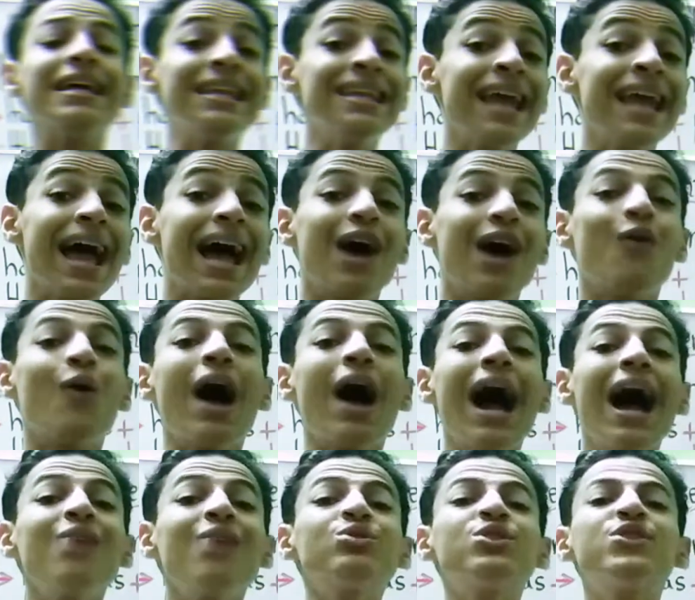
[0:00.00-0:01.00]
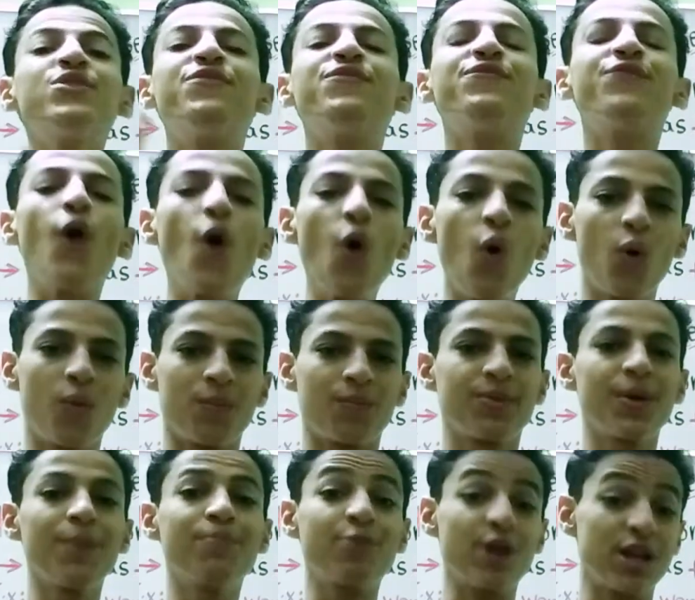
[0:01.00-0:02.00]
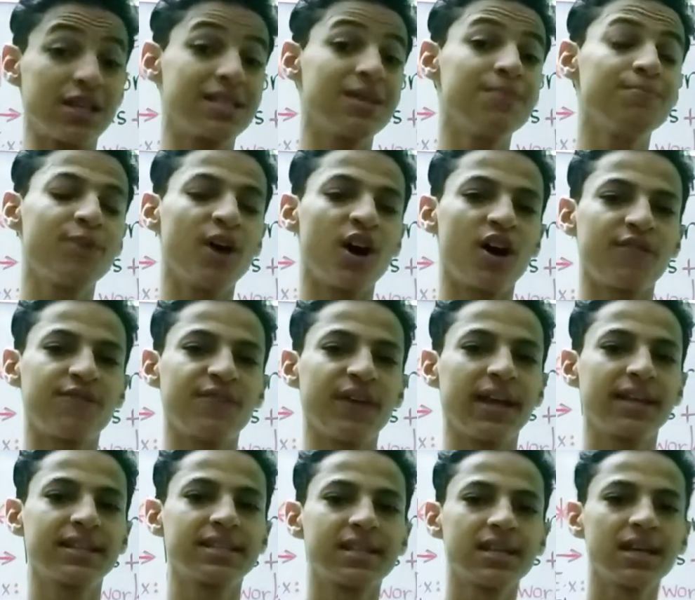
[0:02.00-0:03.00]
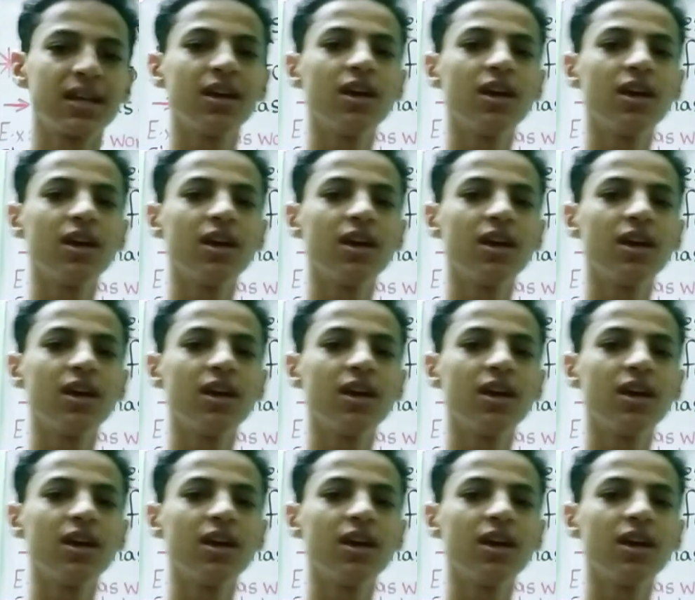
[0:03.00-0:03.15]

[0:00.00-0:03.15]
Now, how to form the present perfect.